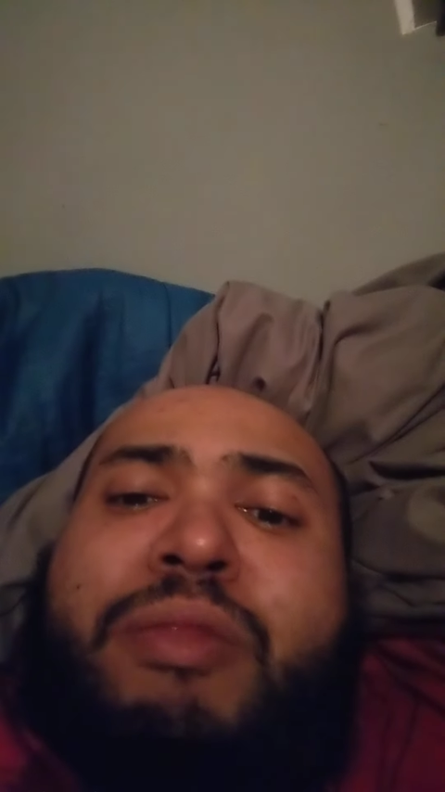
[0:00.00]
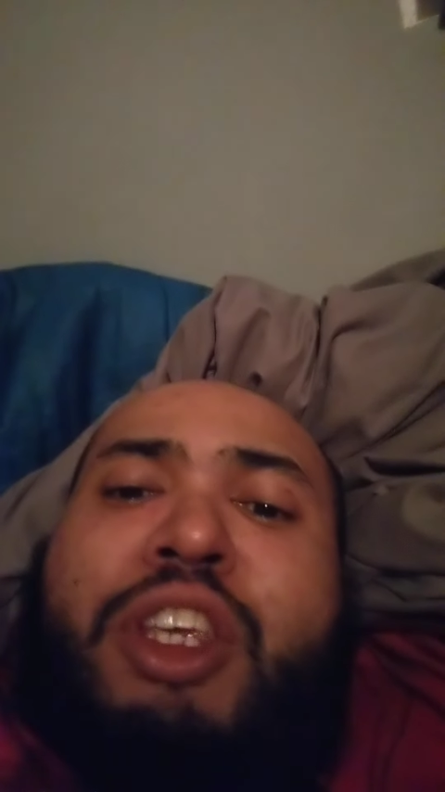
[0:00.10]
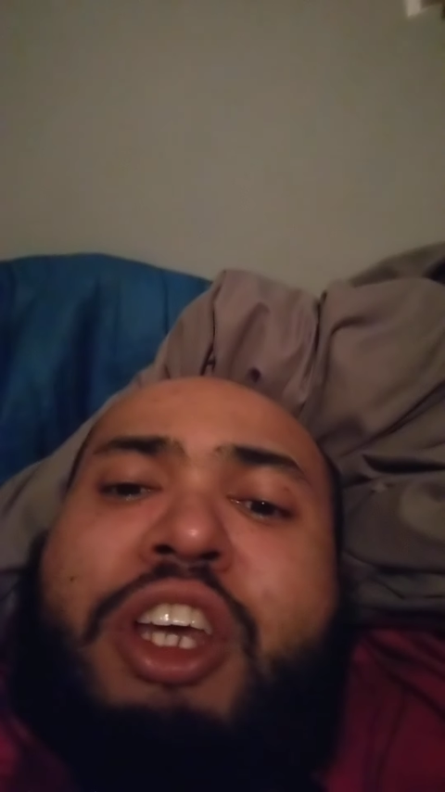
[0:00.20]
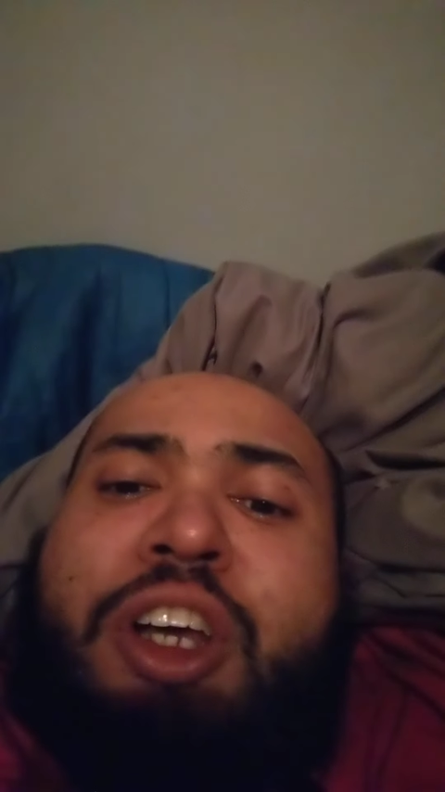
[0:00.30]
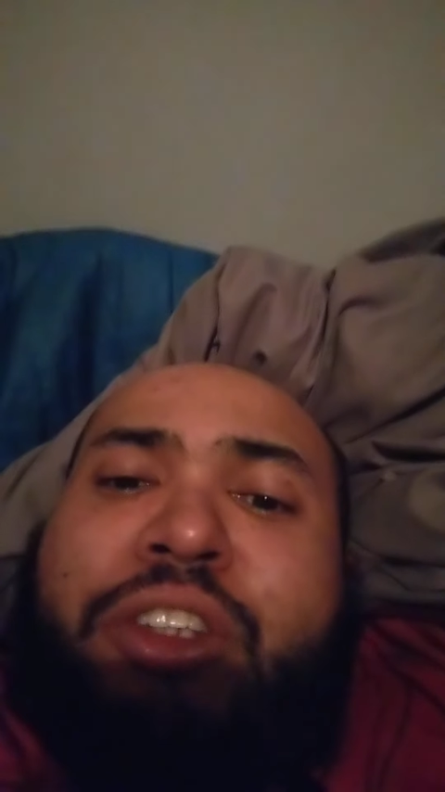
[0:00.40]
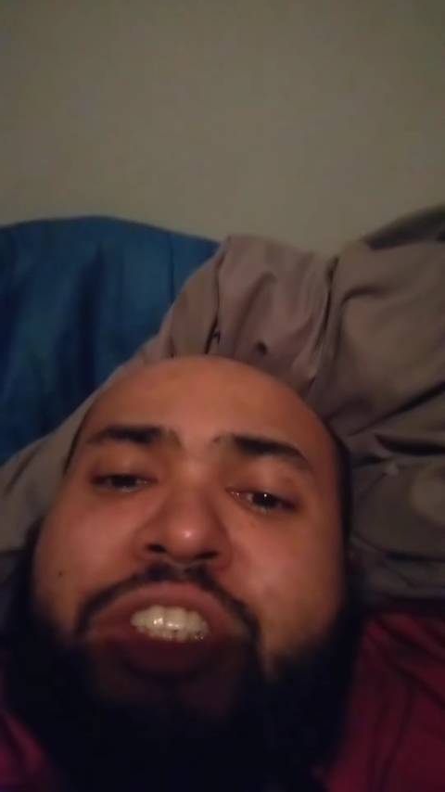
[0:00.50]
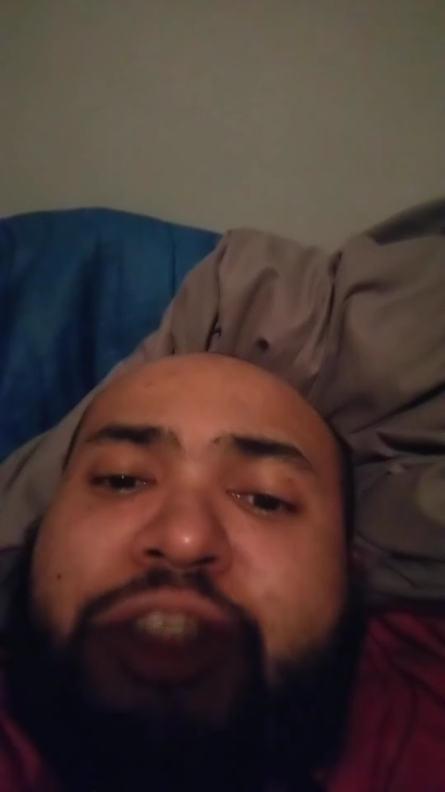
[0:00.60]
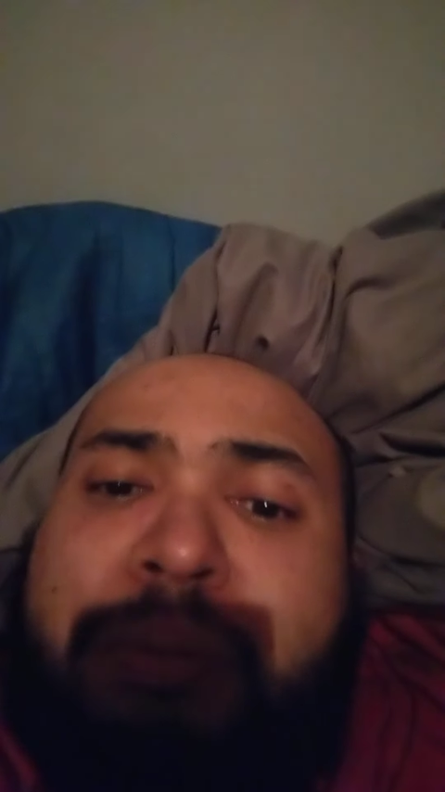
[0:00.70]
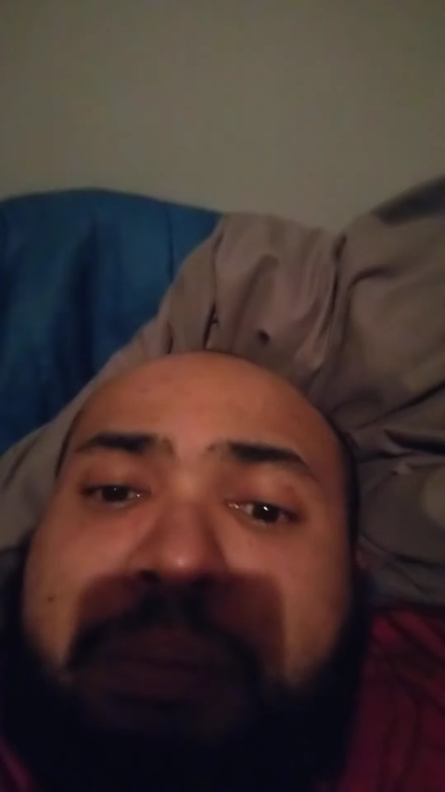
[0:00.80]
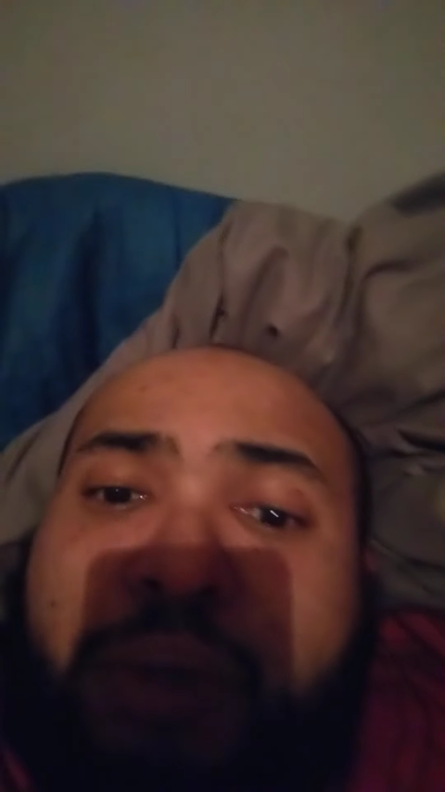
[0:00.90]
Y'all, this
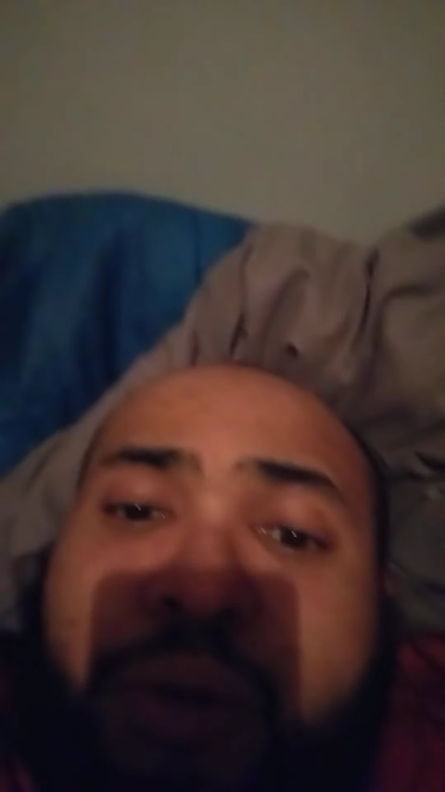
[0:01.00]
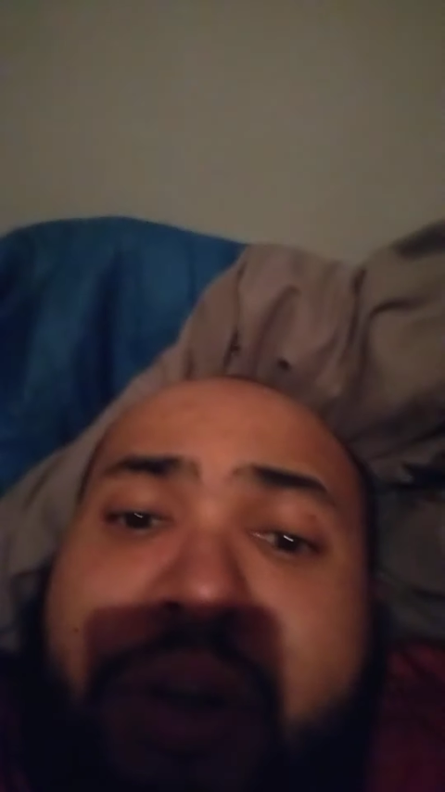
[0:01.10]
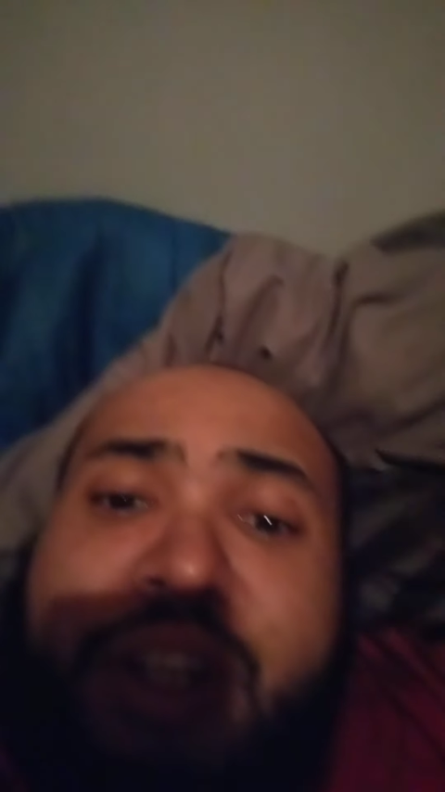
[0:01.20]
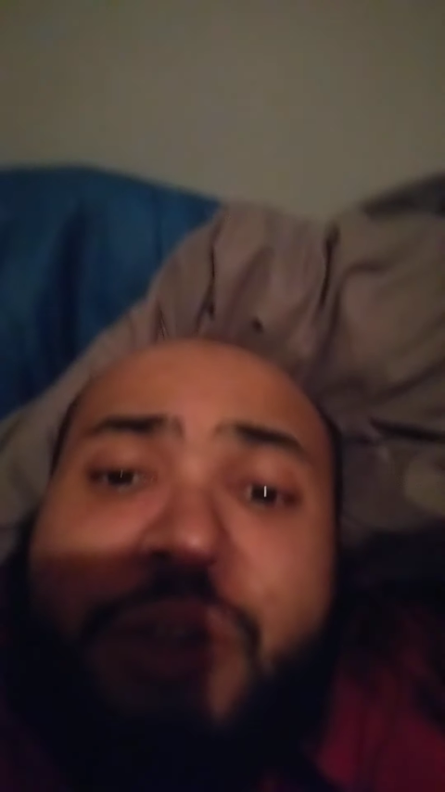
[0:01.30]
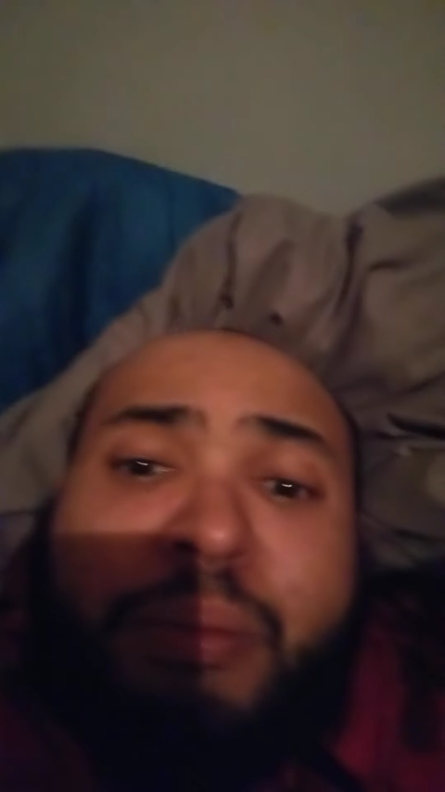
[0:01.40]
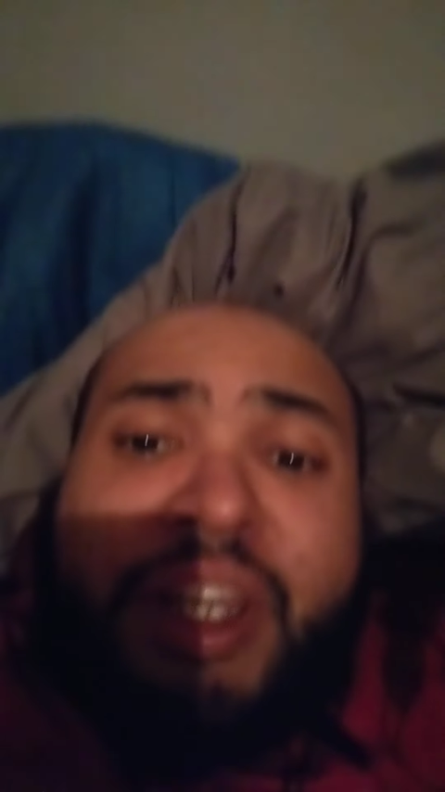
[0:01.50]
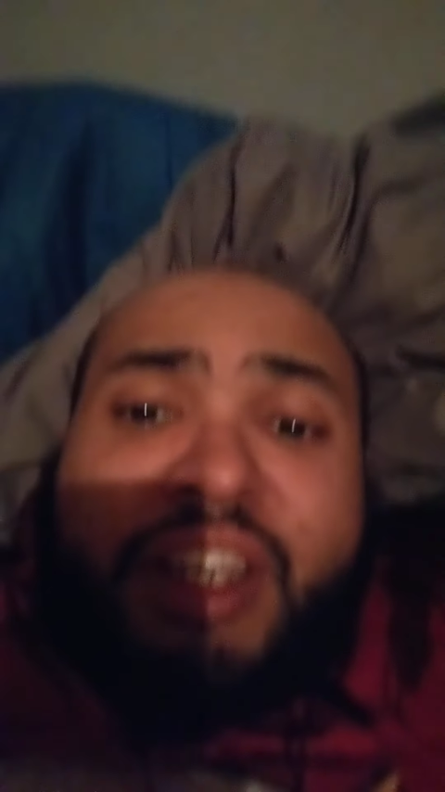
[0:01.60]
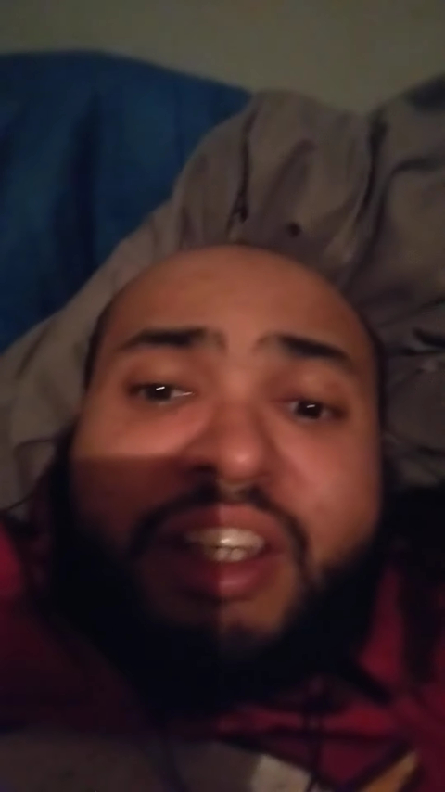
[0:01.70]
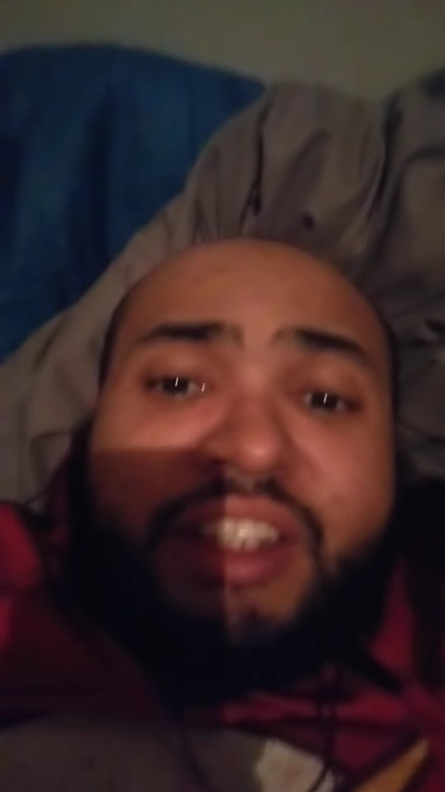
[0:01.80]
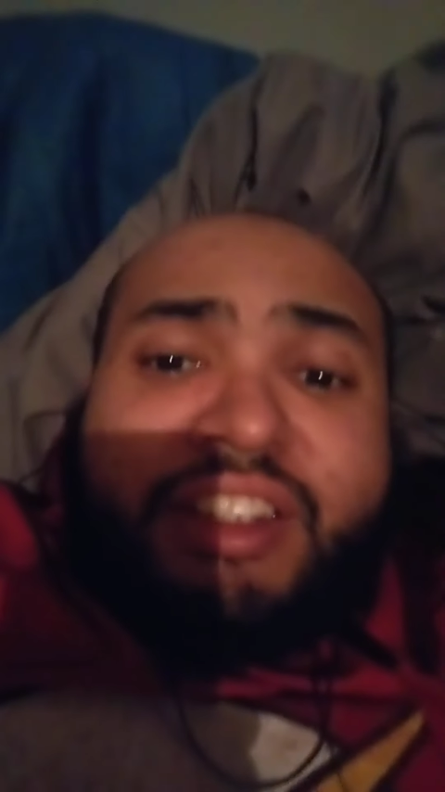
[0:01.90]
is your boy, the
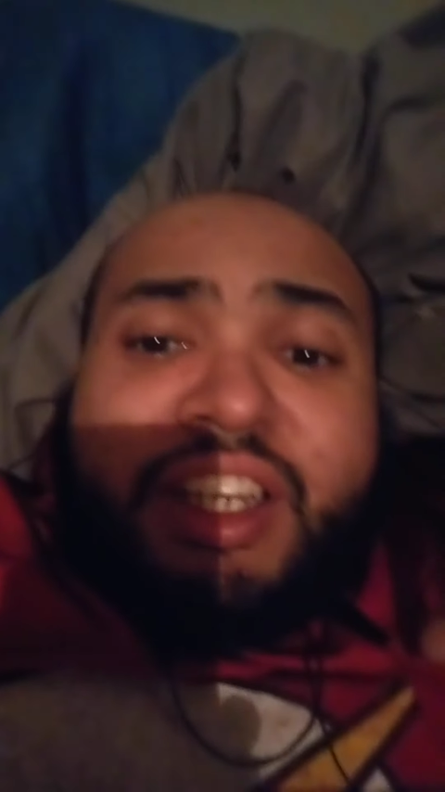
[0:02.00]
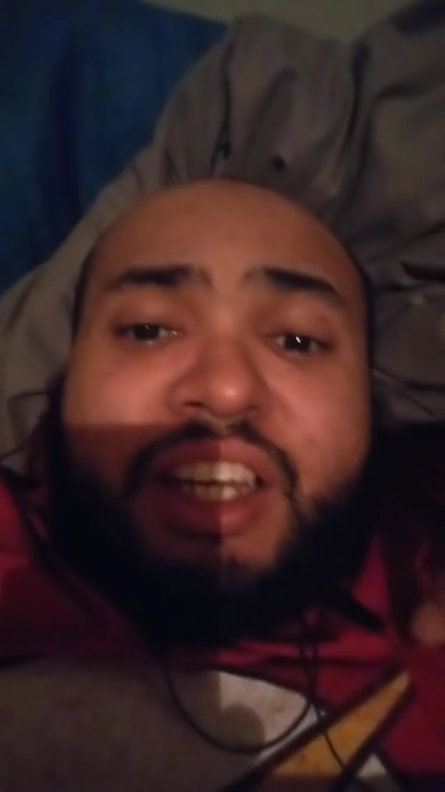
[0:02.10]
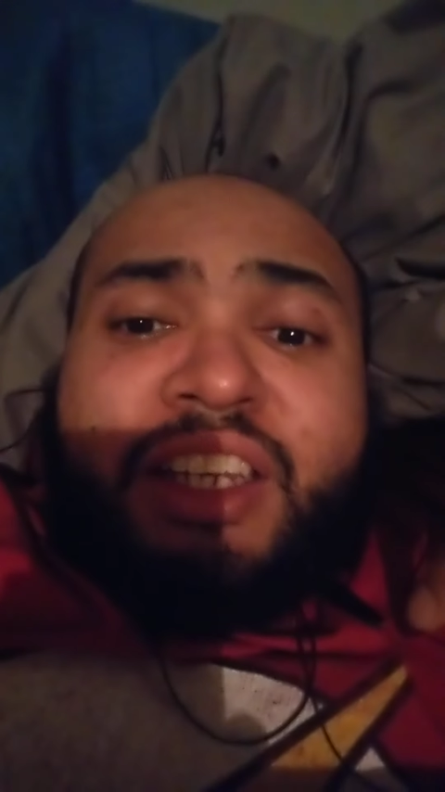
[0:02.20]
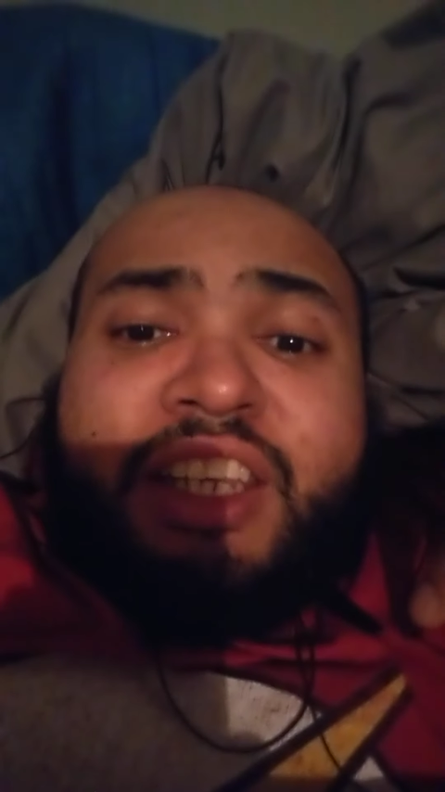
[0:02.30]
Omega Katana,